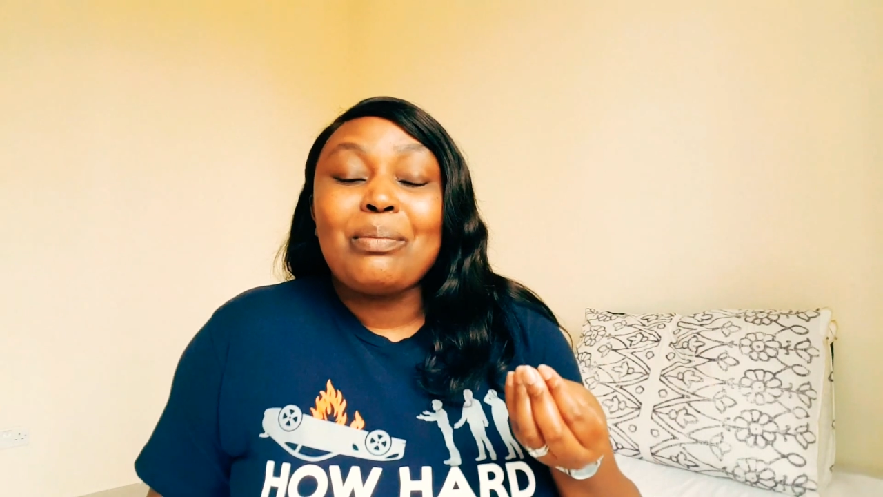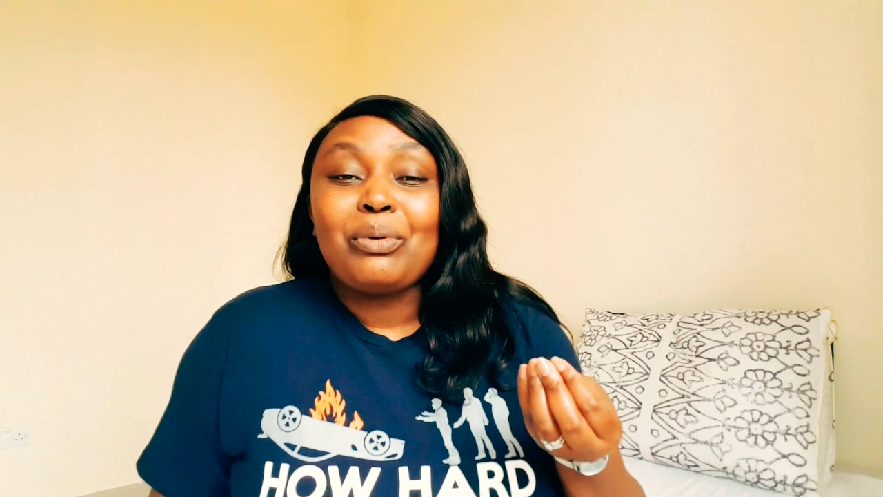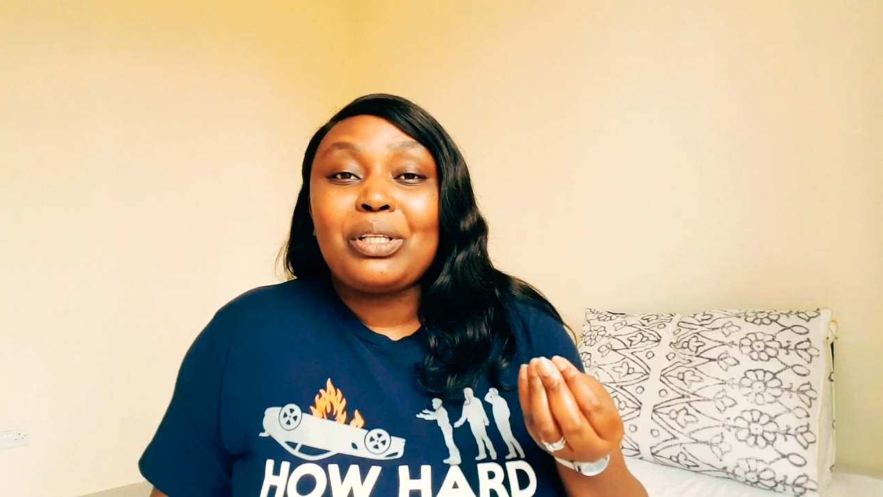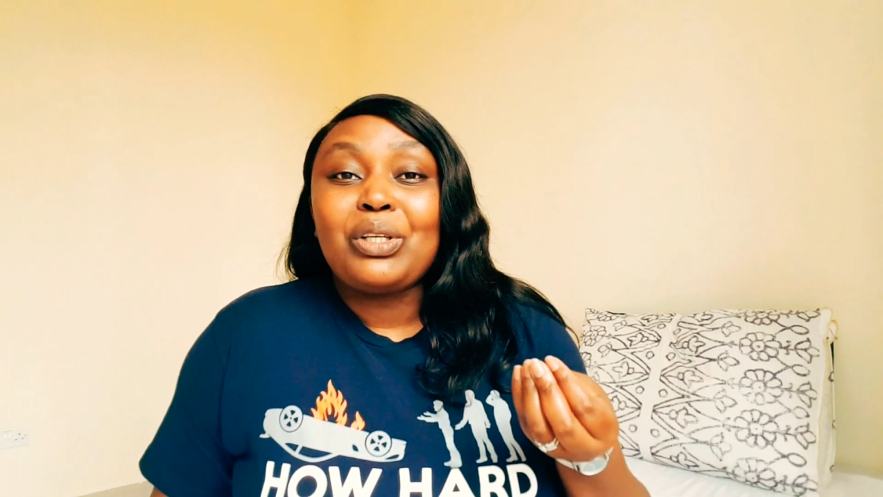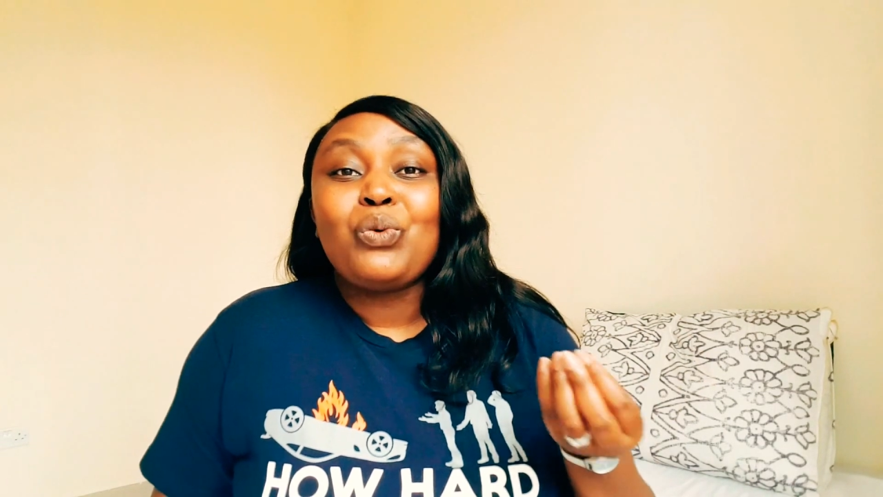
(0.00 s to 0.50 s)

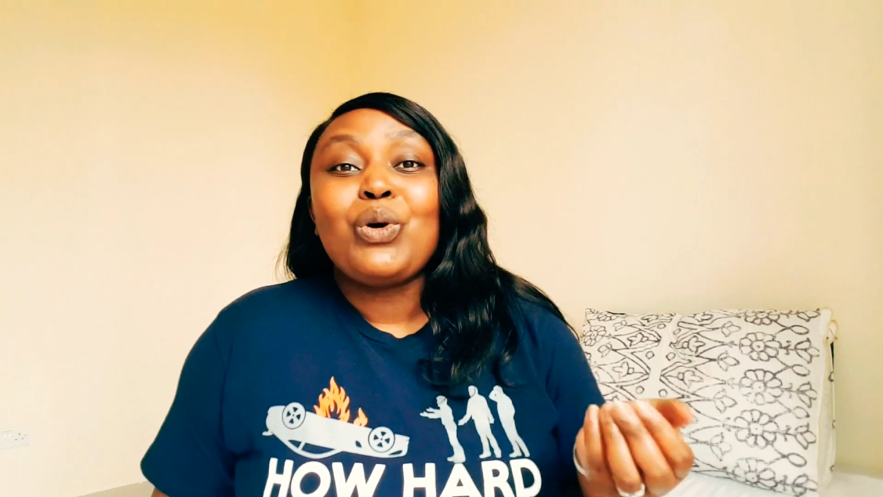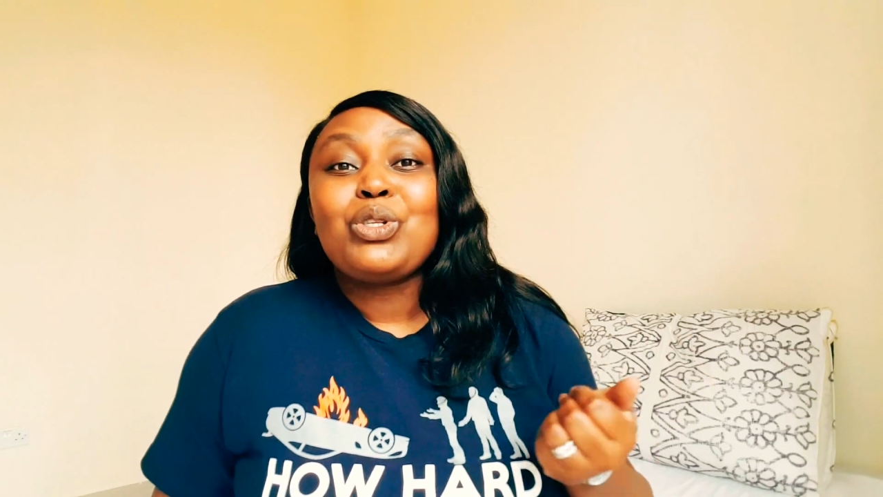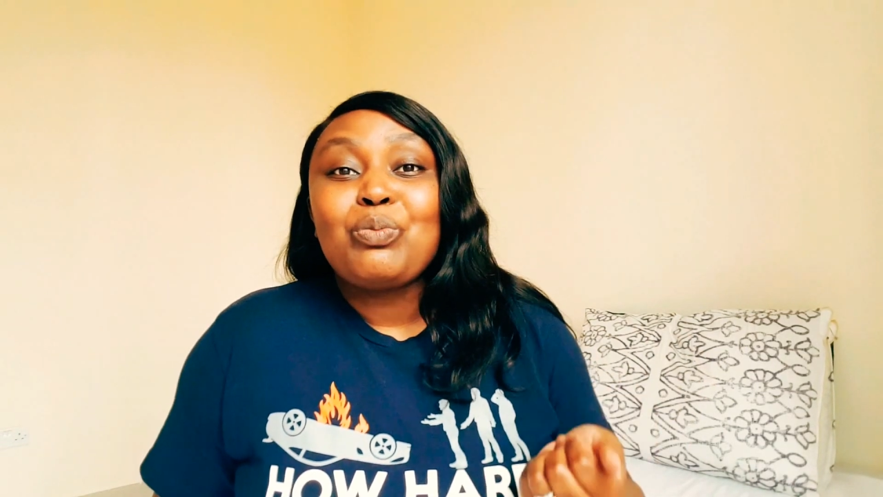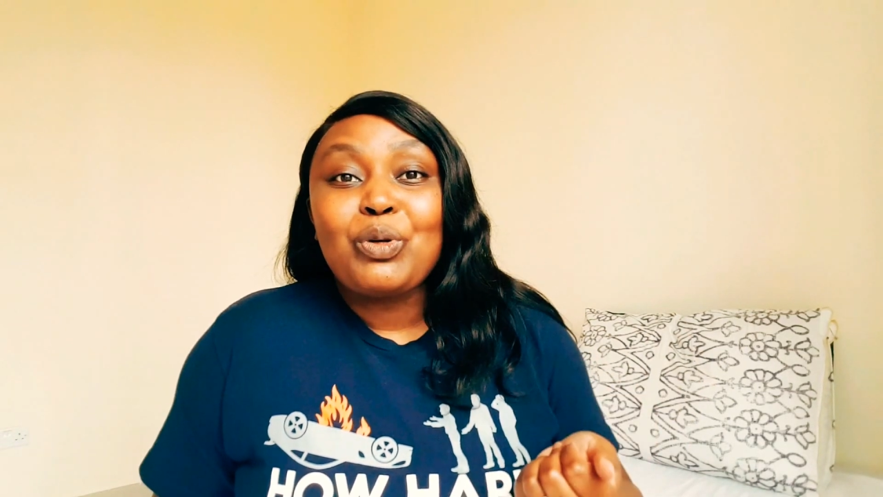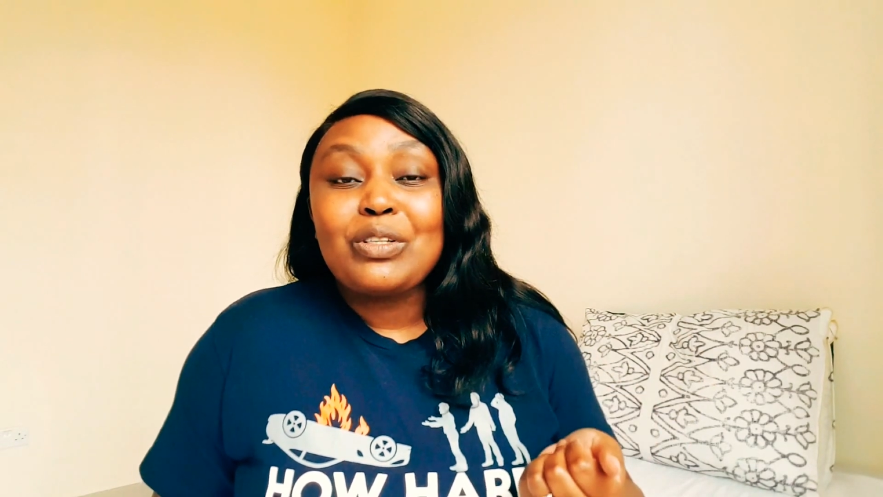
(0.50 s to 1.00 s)
somebody. You
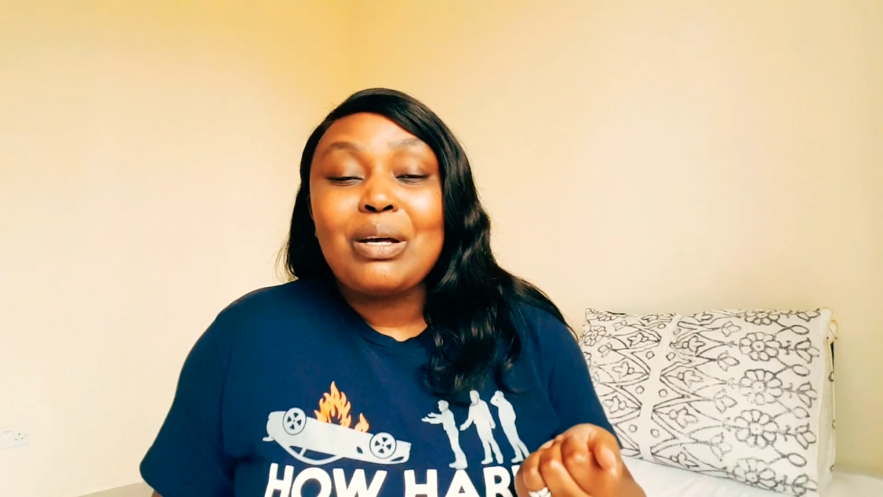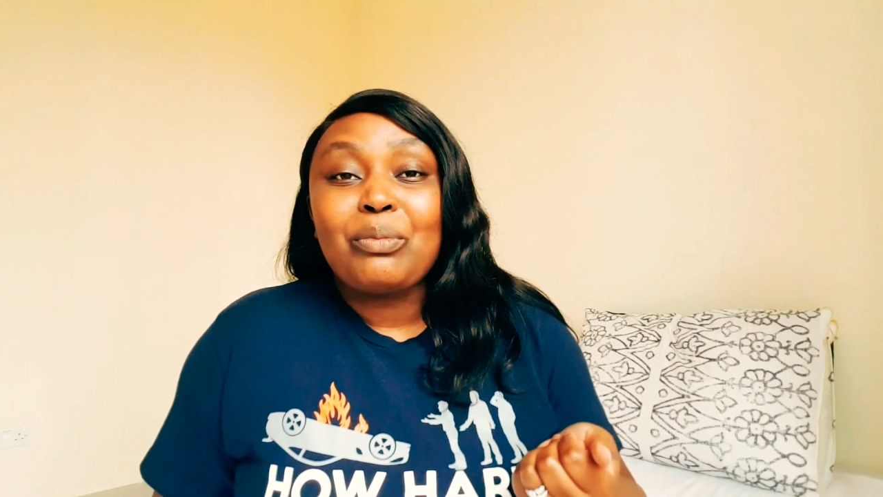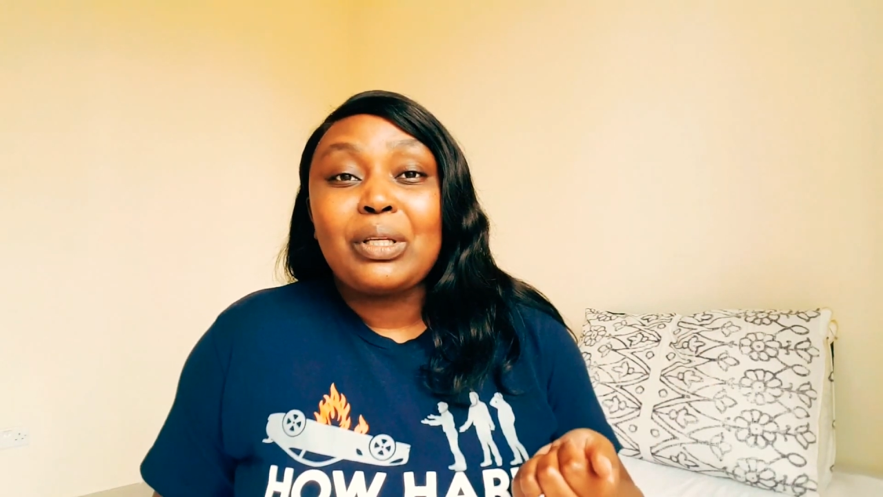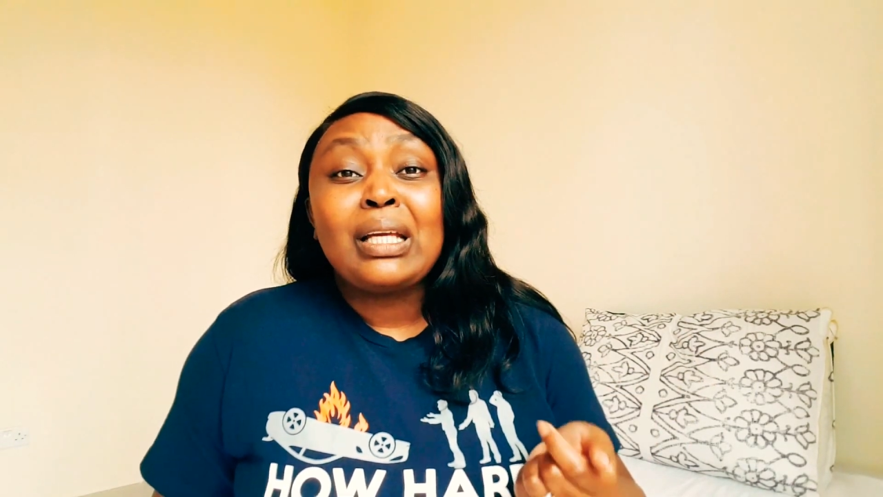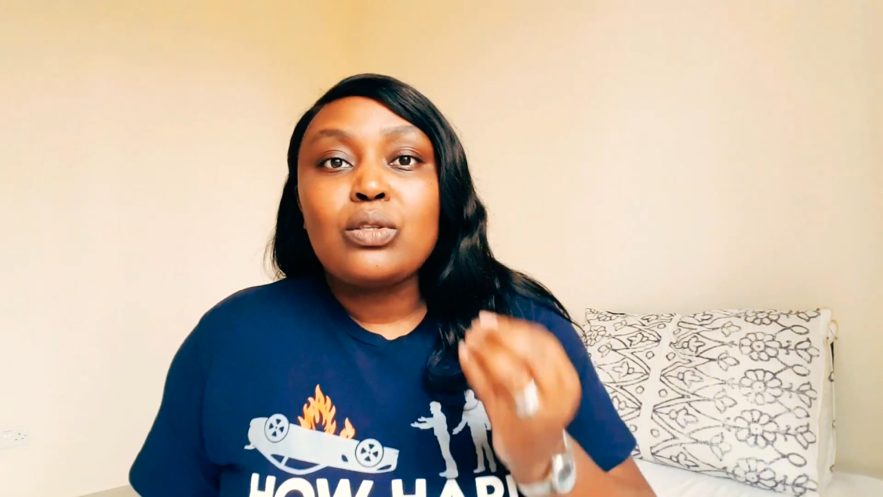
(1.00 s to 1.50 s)
want to be with somebody.